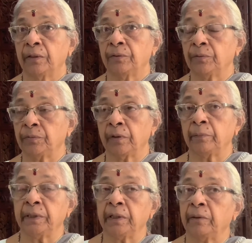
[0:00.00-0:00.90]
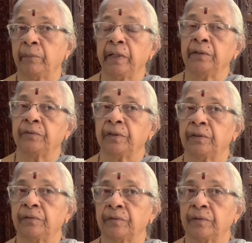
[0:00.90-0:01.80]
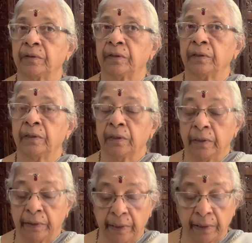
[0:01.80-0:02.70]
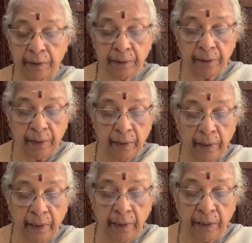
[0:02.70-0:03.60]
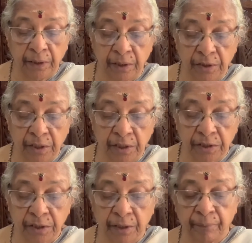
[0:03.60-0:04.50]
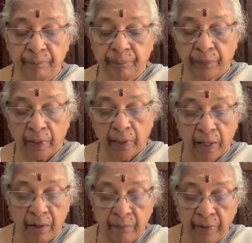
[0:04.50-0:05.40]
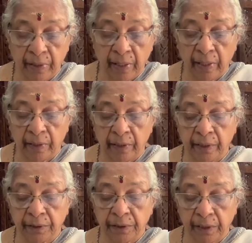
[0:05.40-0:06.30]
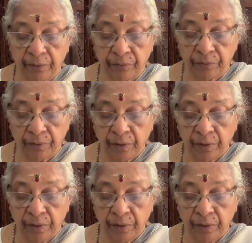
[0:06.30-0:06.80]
So Swamiji reminds us that in Indian tradition, our allegiance